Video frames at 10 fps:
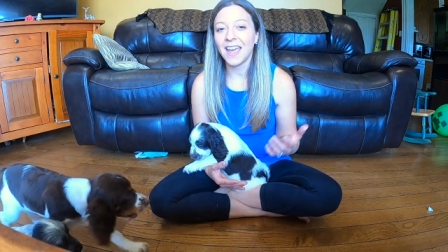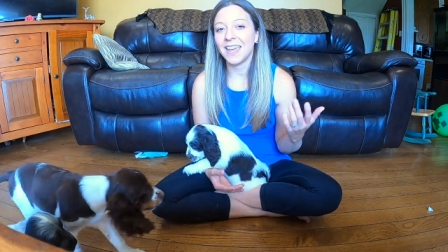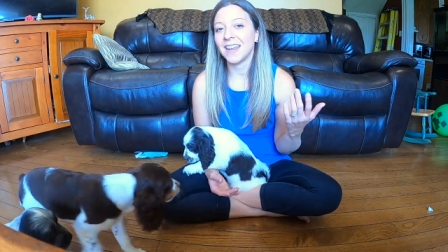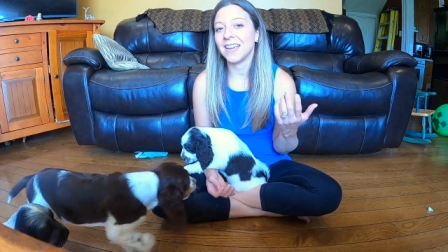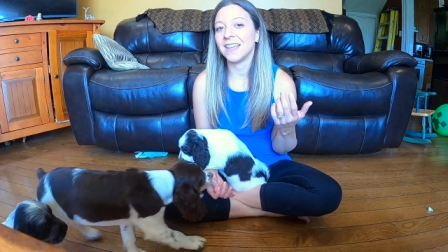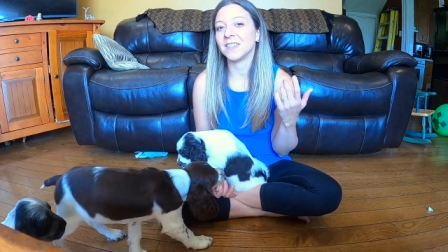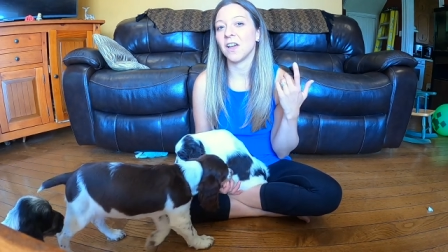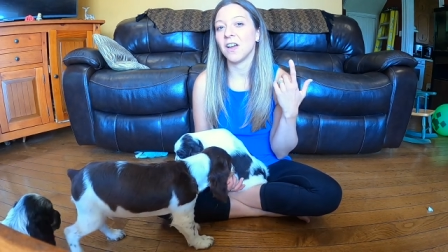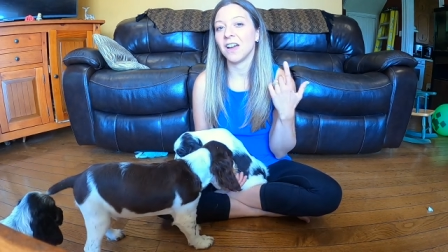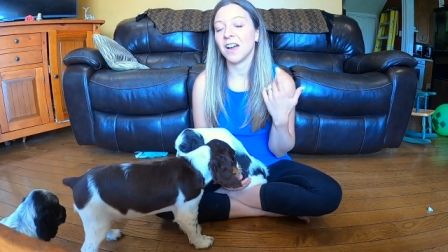It is
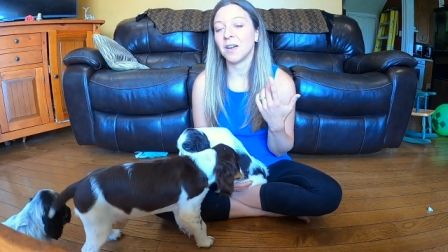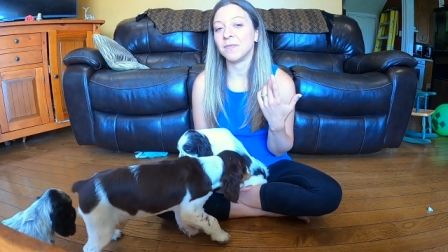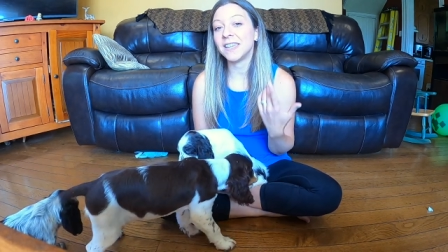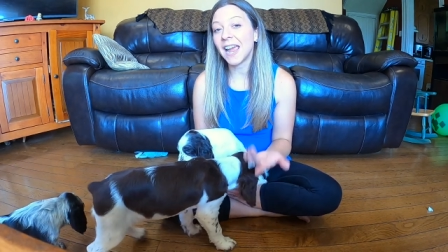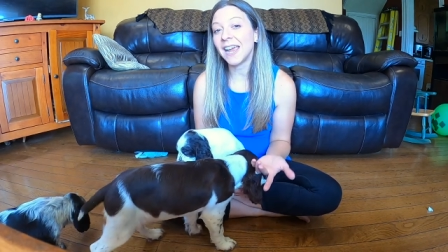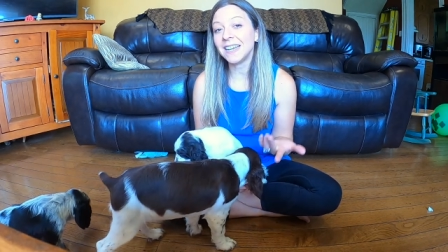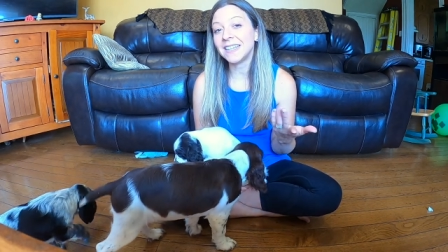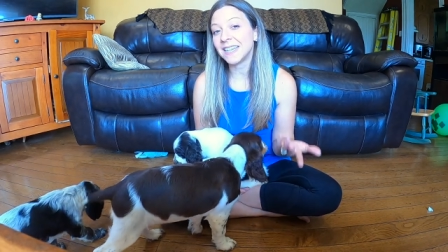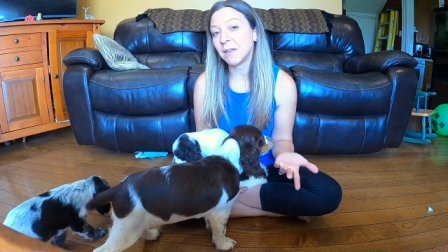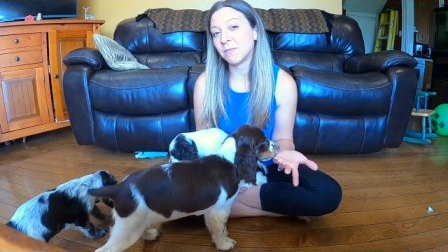um,
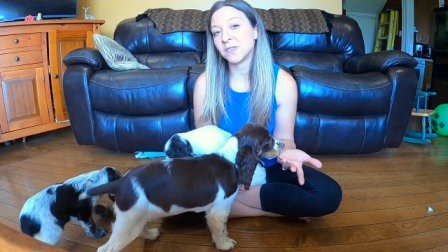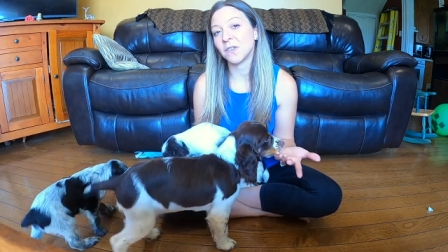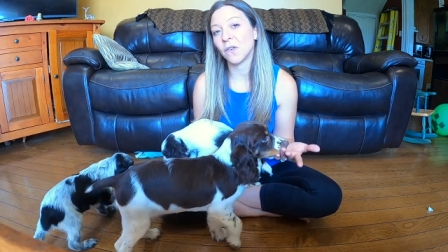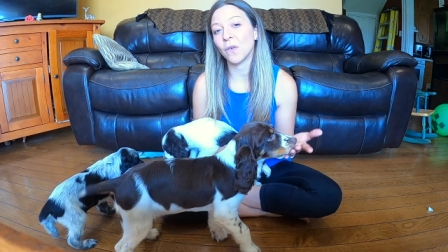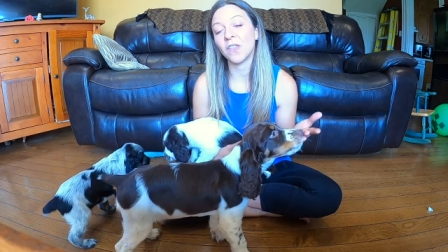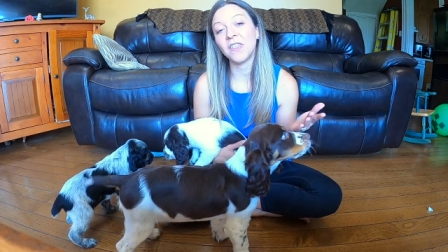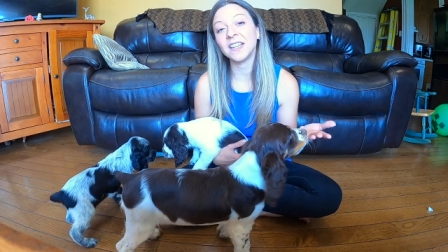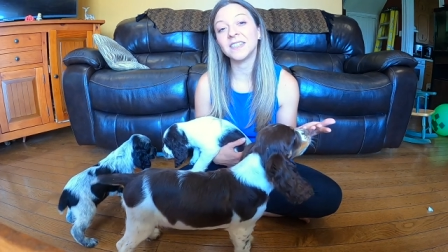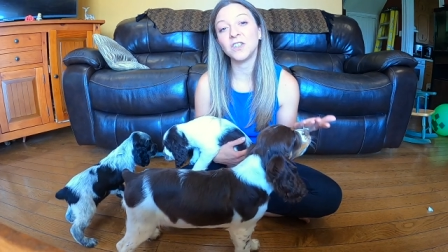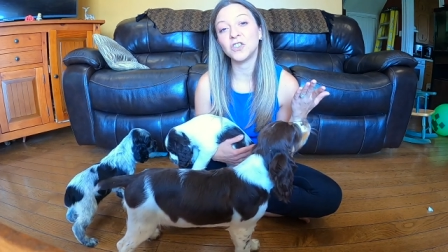10 tips or
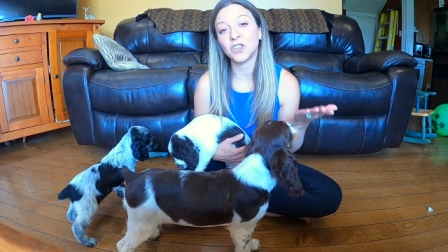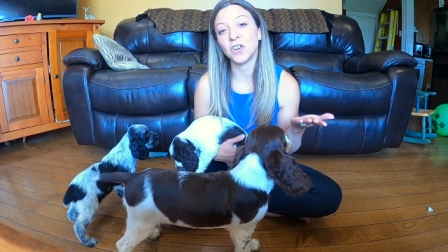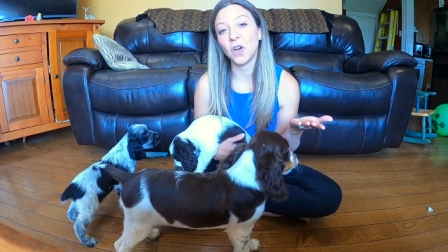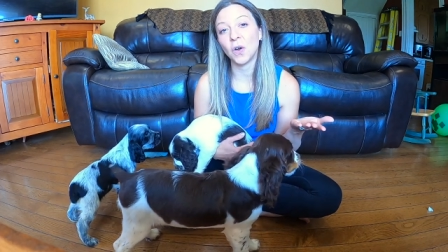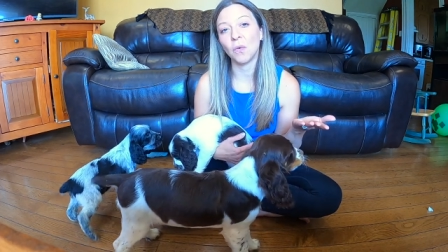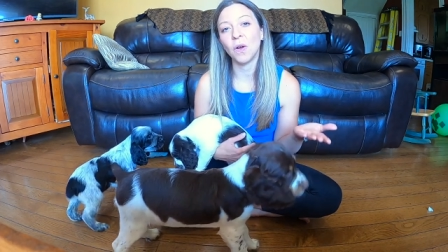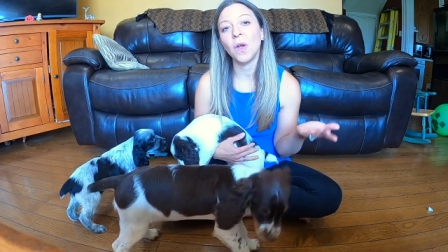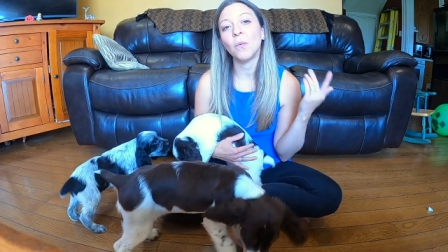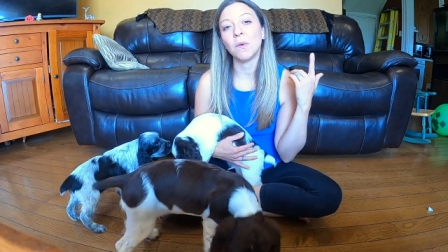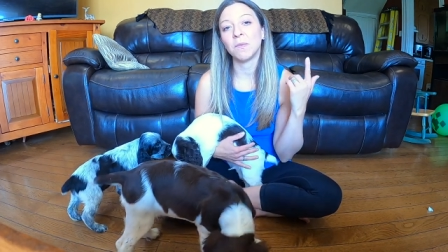things that you should know
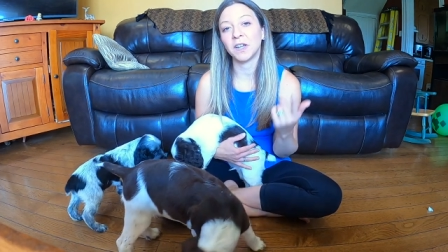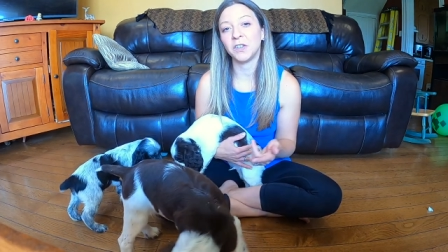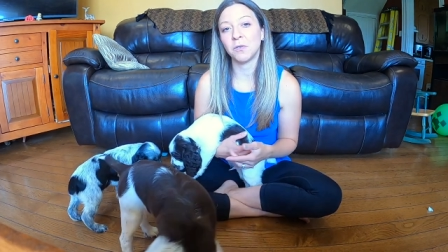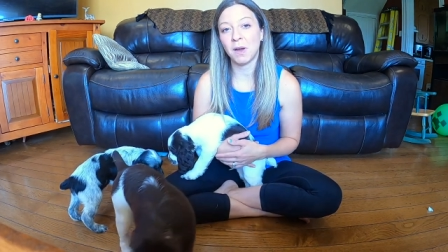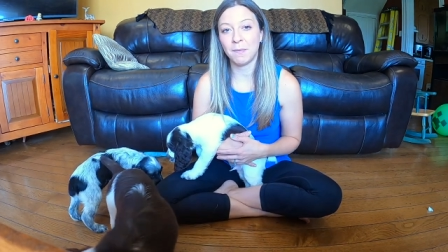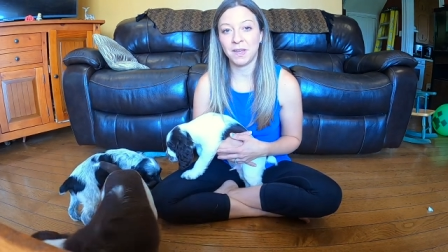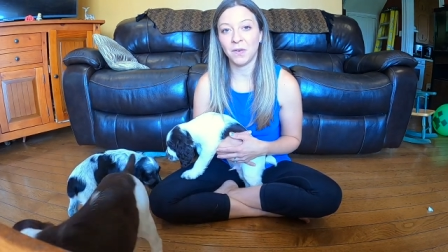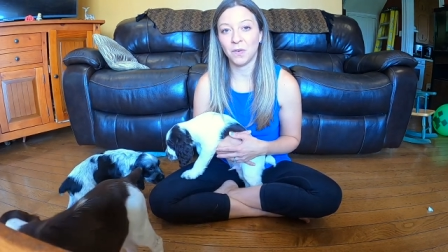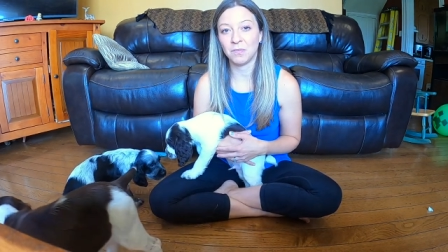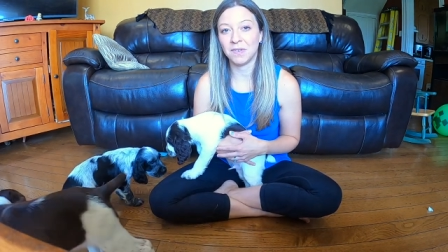when bringing your puppy
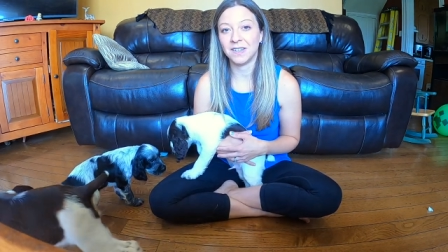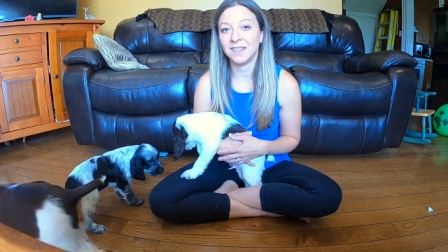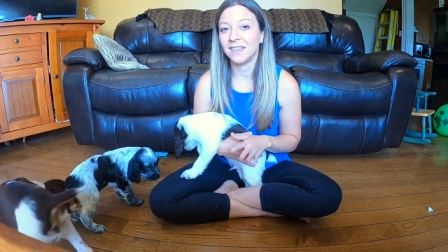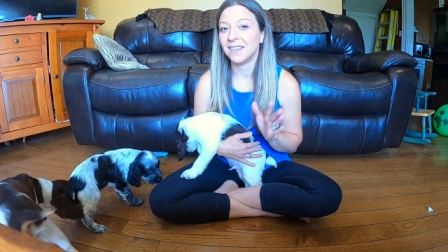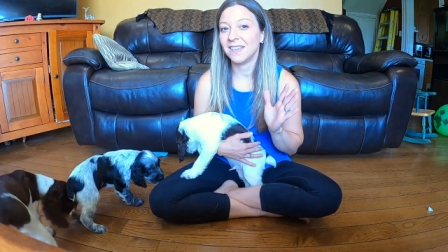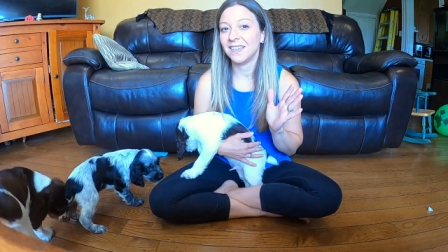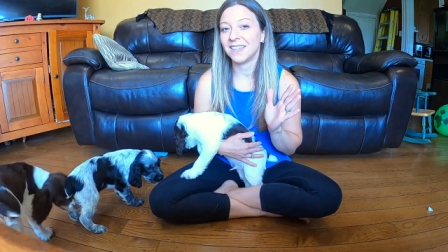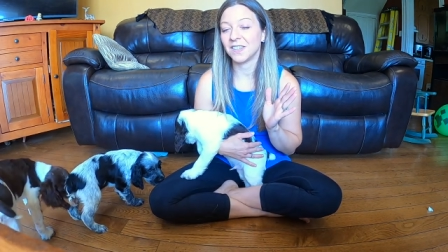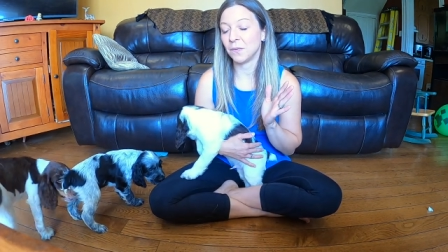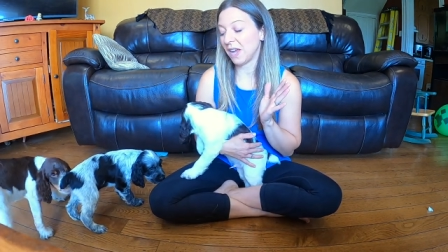home.
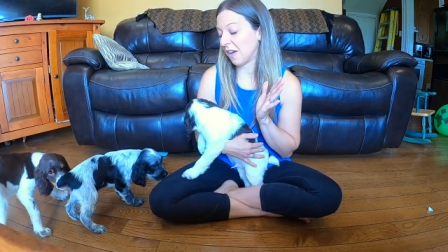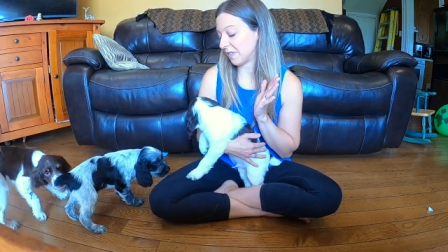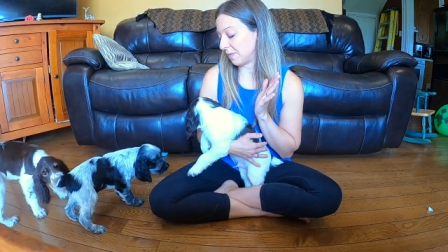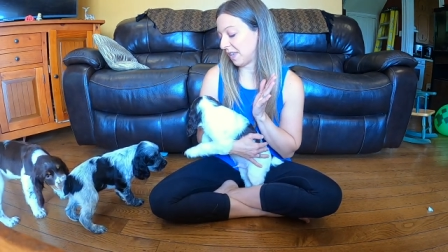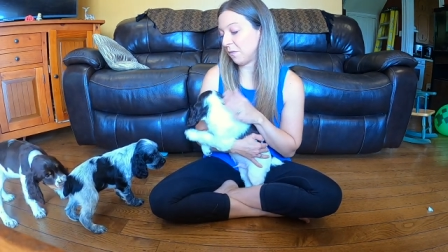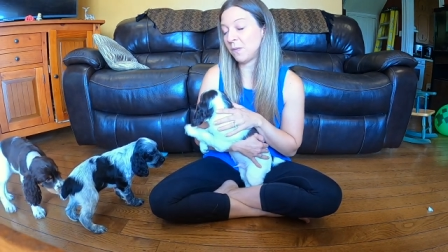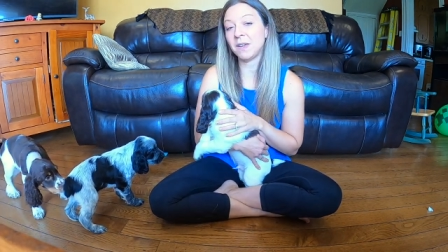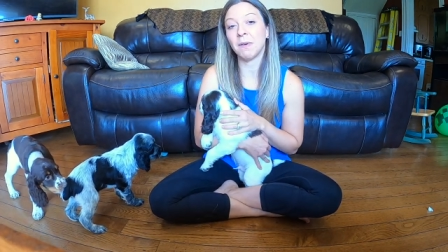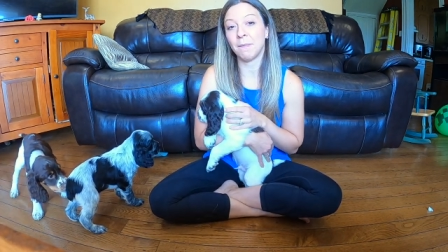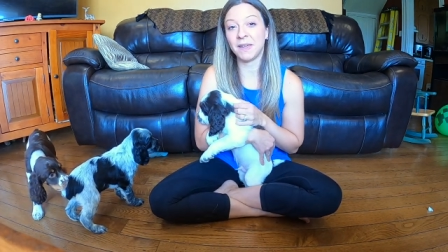So we have some seven
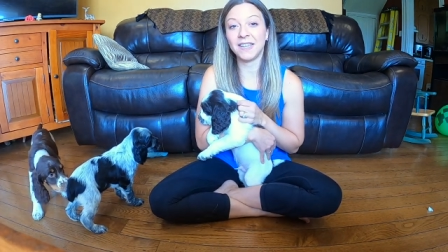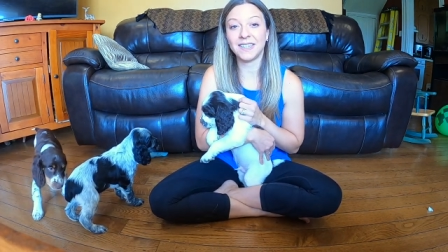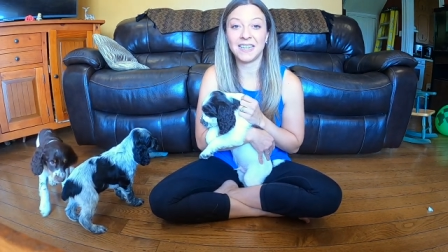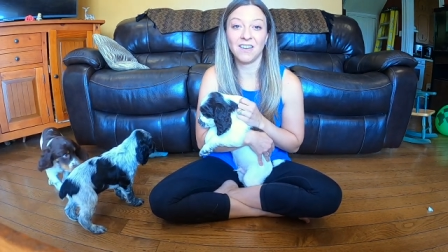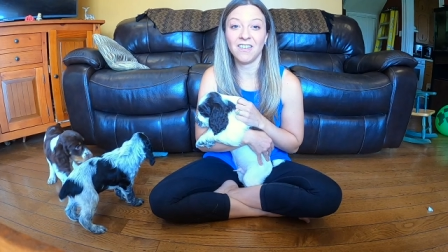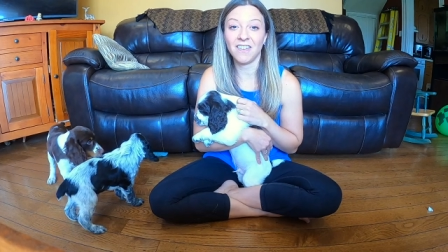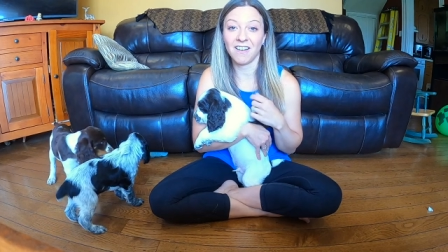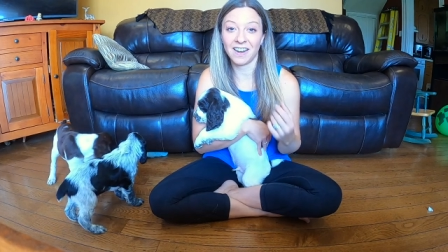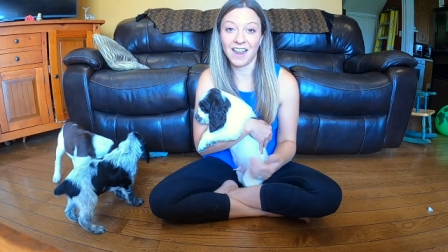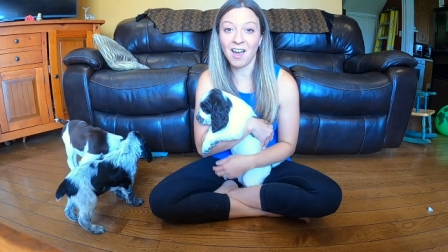week puppies here that
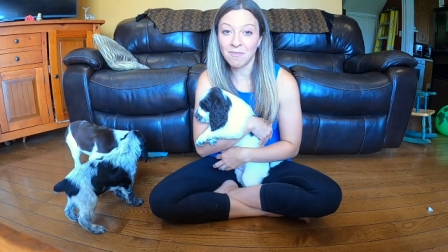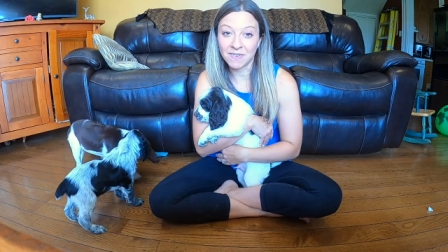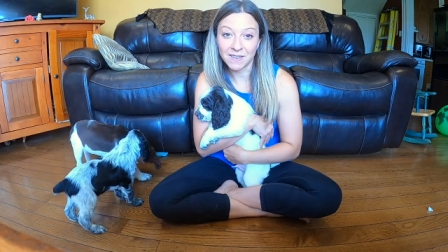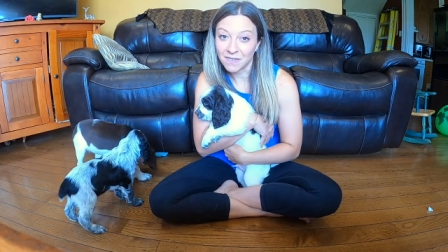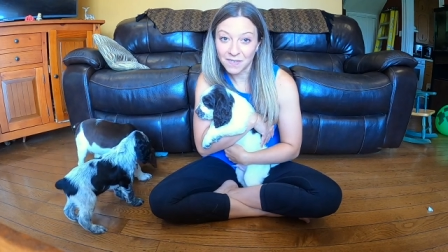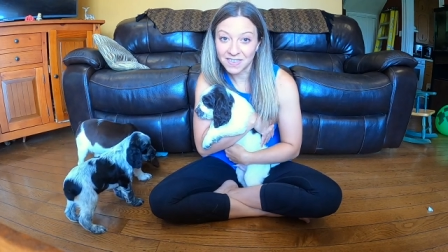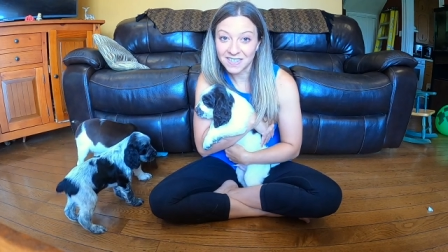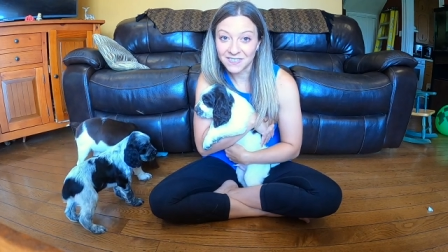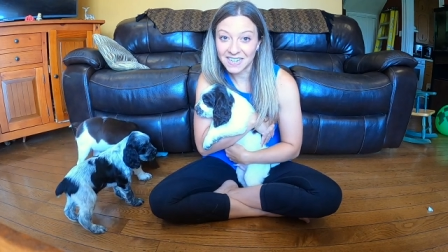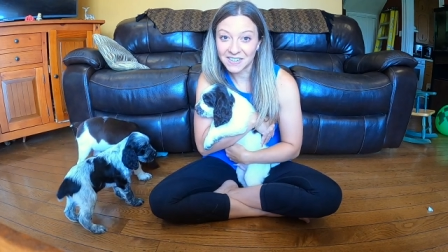are gonna help me with
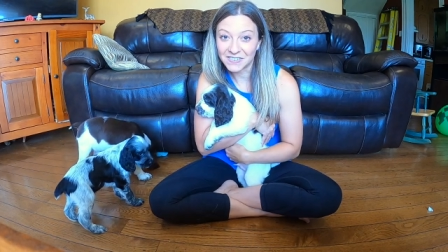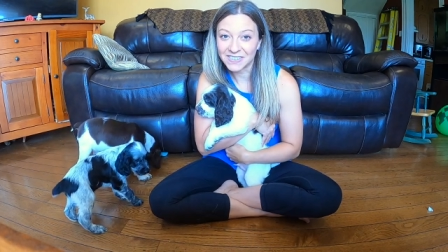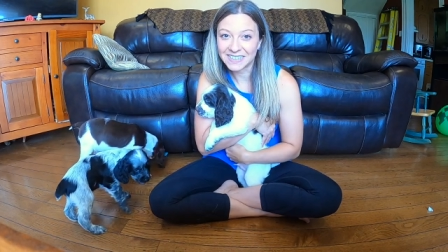this video.